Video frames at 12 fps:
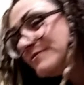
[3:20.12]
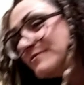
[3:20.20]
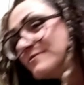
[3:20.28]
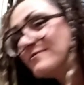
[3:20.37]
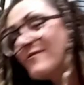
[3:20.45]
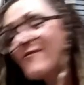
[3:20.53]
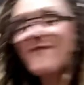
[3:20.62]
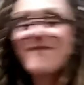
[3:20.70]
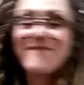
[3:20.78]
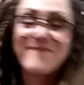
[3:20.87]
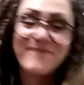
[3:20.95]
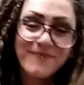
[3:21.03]
by the way,
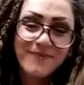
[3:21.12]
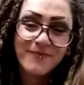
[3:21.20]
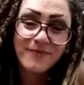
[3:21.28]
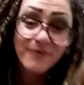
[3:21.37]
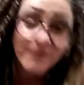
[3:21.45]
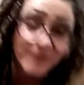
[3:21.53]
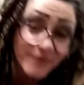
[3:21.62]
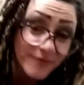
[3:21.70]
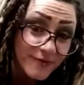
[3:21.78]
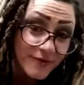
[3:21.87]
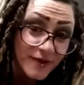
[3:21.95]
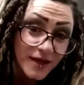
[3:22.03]
so the viewers
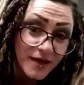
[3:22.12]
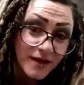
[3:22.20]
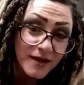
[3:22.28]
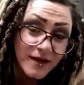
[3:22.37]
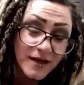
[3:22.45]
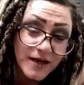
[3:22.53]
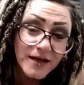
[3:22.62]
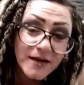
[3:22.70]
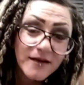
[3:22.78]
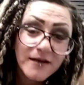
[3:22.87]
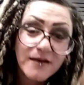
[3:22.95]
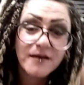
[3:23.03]
know, you are
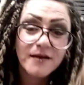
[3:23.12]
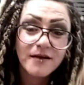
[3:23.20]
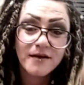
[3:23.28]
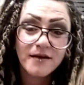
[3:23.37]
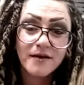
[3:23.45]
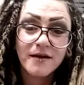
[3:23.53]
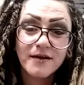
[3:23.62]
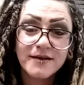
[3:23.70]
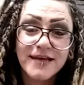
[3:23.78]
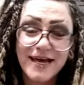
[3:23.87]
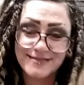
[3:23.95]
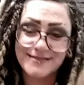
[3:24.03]
married, happily
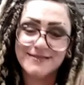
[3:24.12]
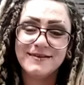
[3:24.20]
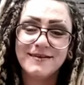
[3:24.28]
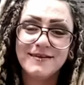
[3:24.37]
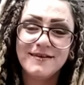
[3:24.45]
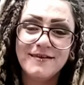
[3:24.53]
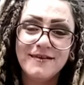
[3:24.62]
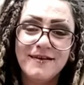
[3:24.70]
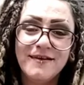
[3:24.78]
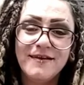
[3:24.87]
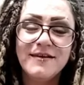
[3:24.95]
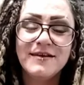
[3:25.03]
married, with 6
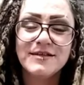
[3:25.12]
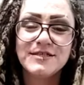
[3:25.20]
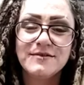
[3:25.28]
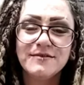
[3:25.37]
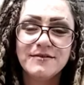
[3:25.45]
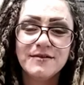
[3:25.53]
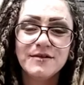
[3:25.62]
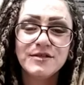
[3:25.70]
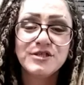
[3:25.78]
children.